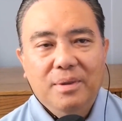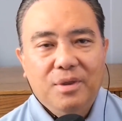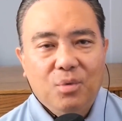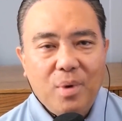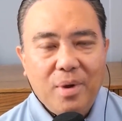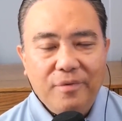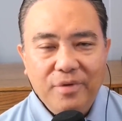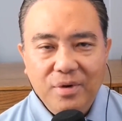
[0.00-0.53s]
the
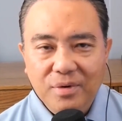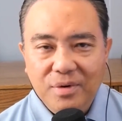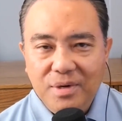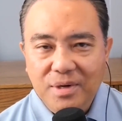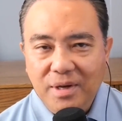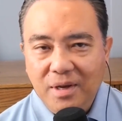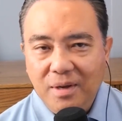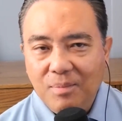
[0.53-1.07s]
revenue
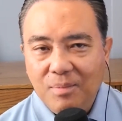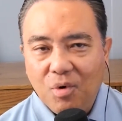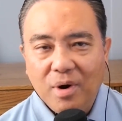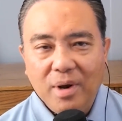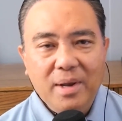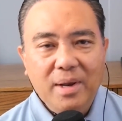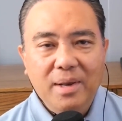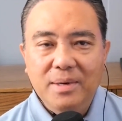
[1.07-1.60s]
team,
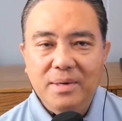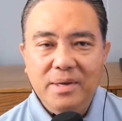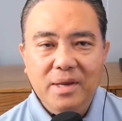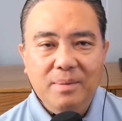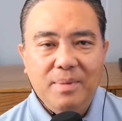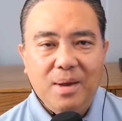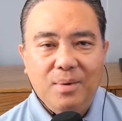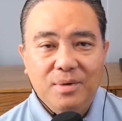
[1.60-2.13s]
or any
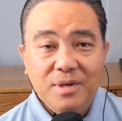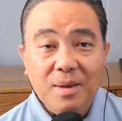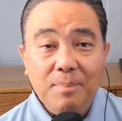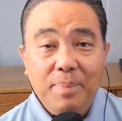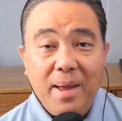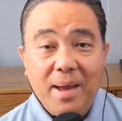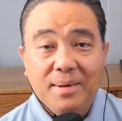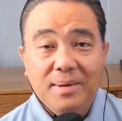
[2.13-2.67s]
team that was
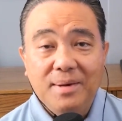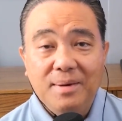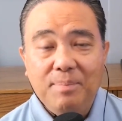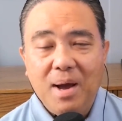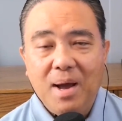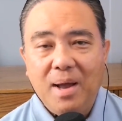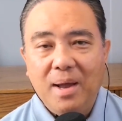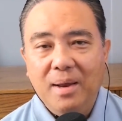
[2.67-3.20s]
impacted
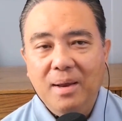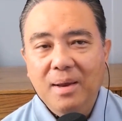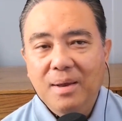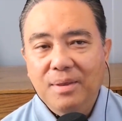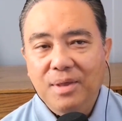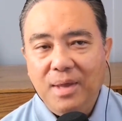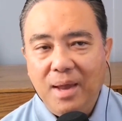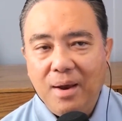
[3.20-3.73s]
by
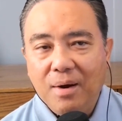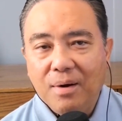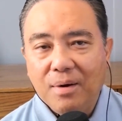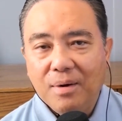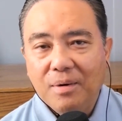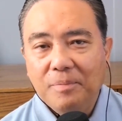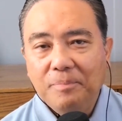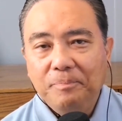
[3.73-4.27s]
the
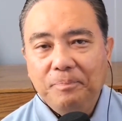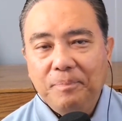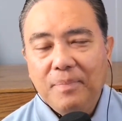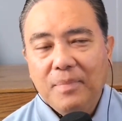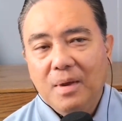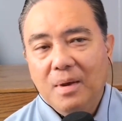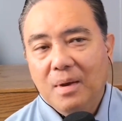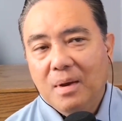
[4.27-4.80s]
error.
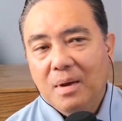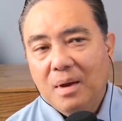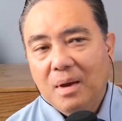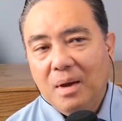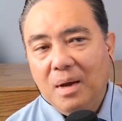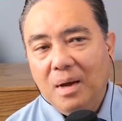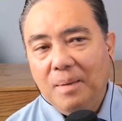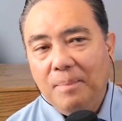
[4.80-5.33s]

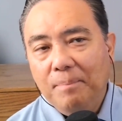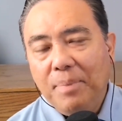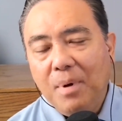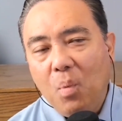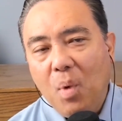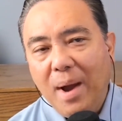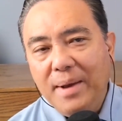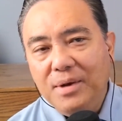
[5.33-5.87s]
But
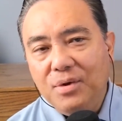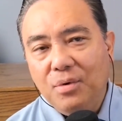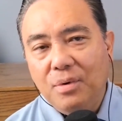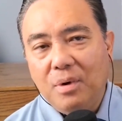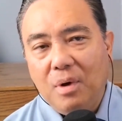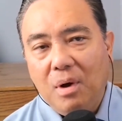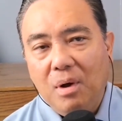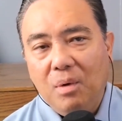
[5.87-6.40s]
why
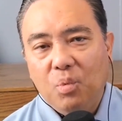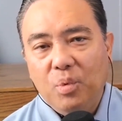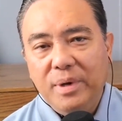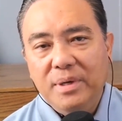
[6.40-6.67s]
don't all